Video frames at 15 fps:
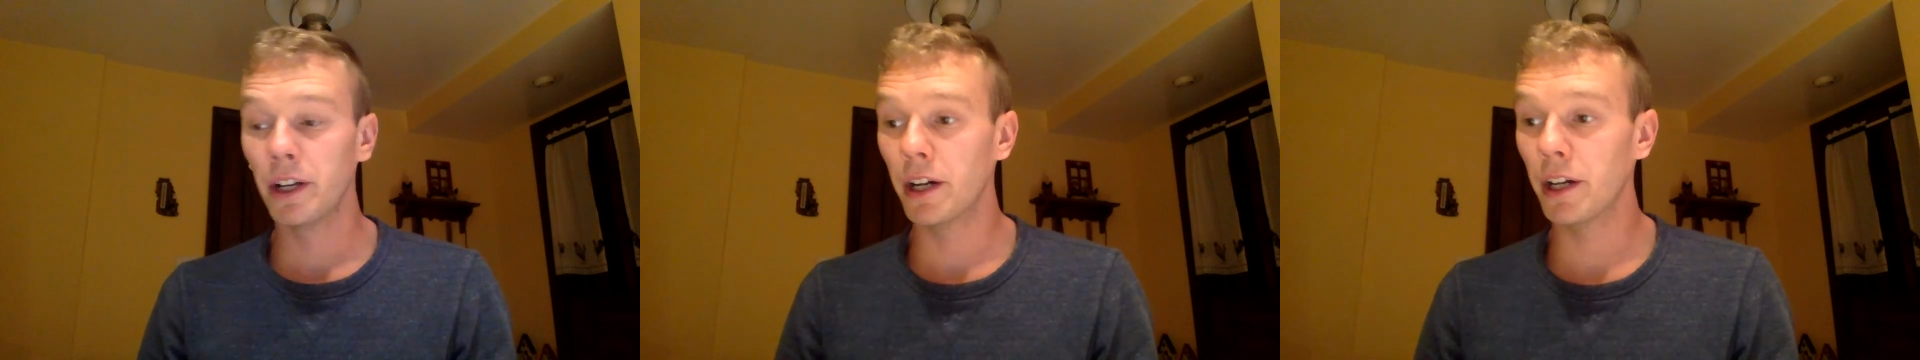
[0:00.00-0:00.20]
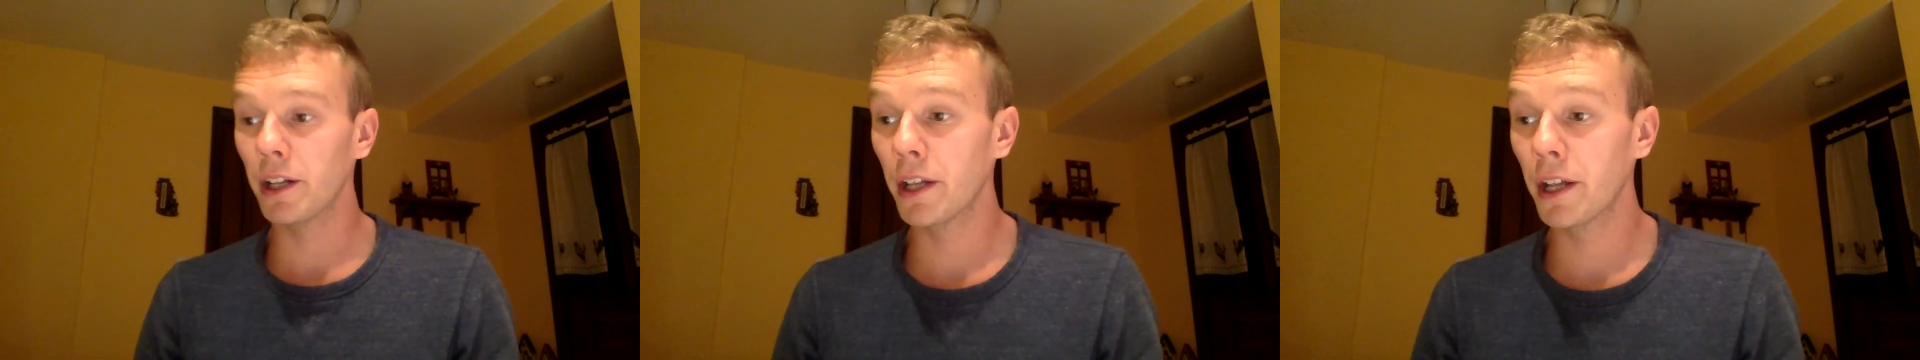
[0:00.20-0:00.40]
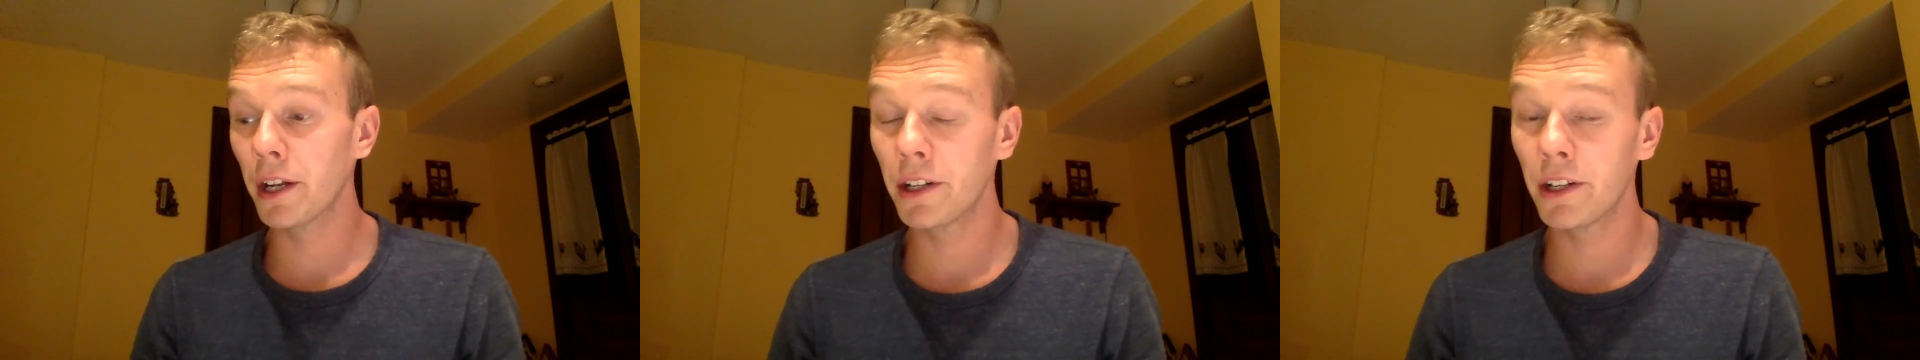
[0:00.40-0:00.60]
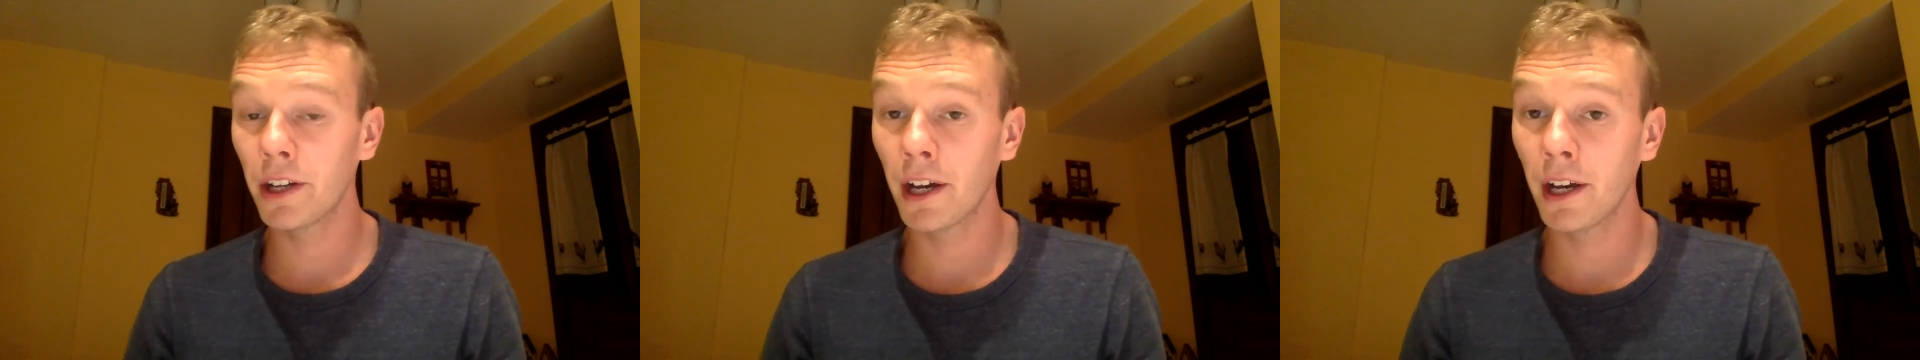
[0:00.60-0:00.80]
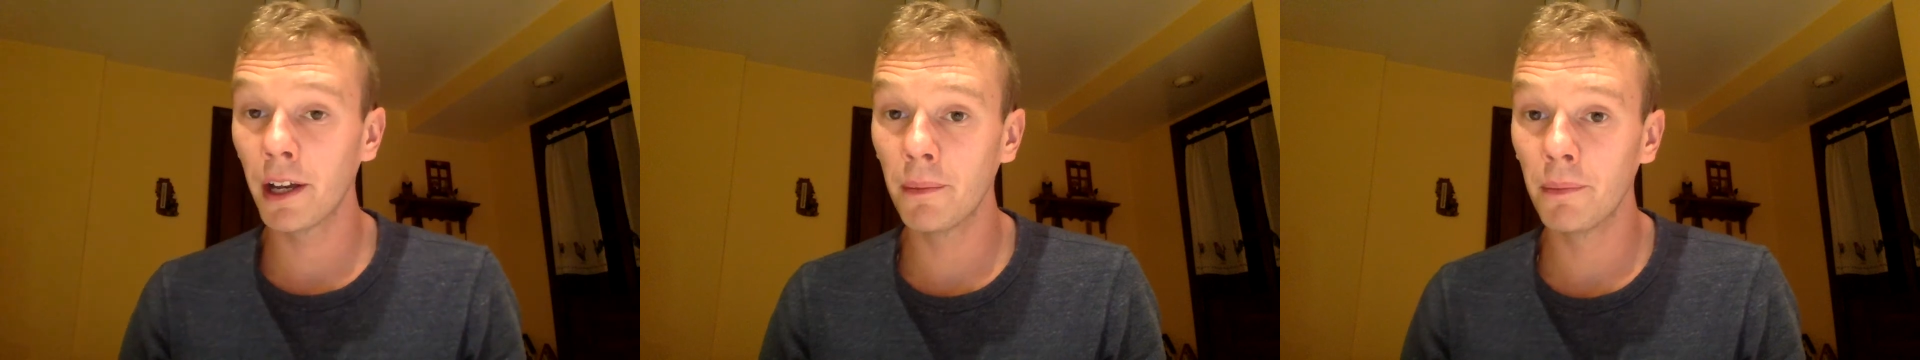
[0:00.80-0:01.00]
A lot of
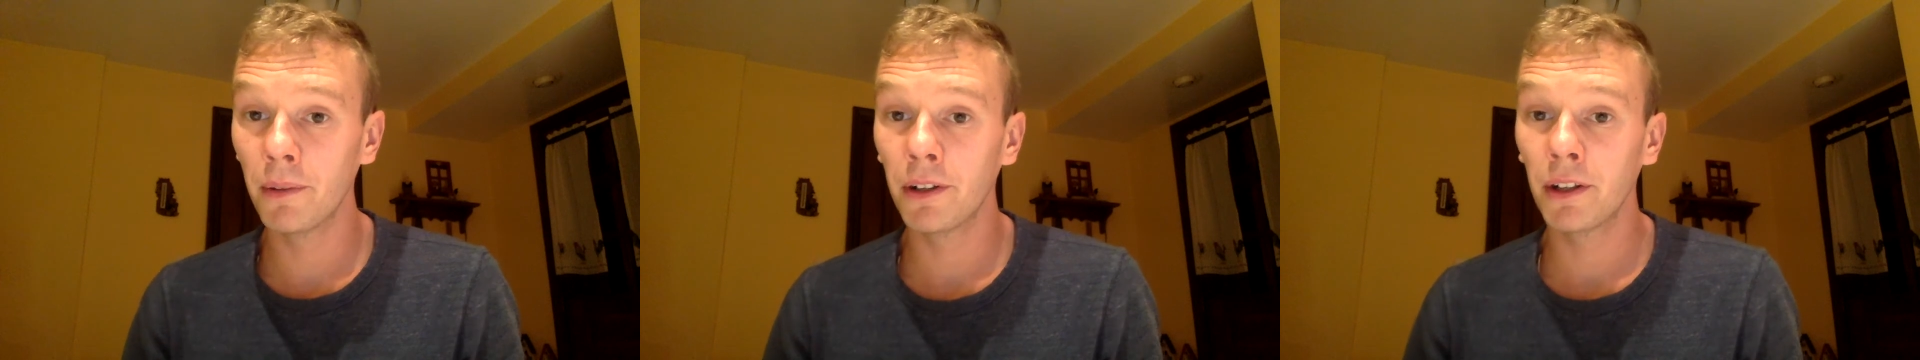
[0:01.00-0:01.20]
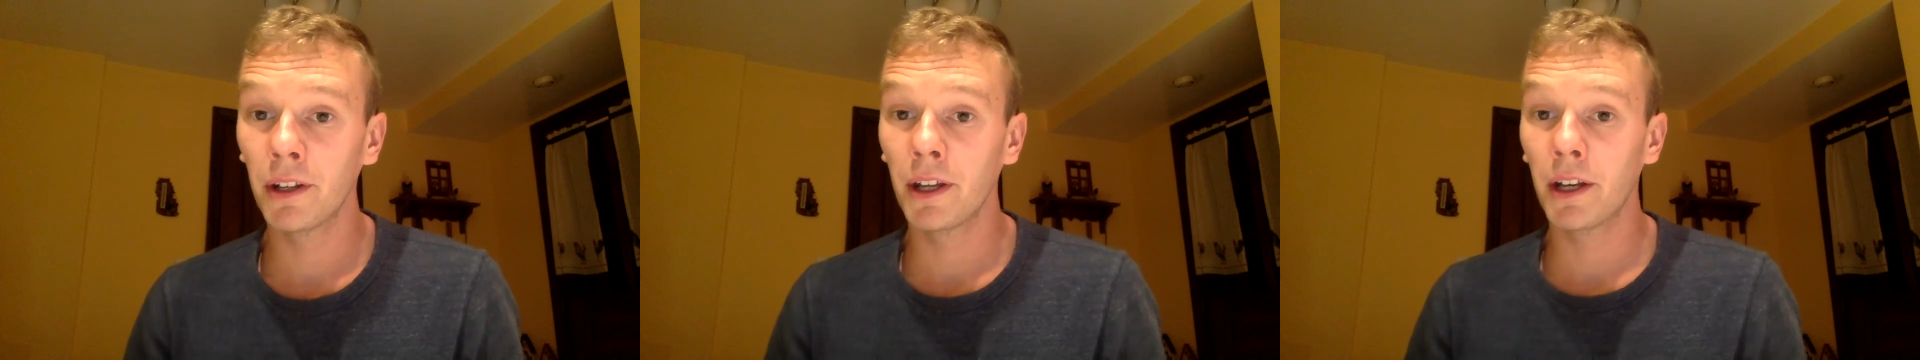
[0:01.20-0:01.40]
times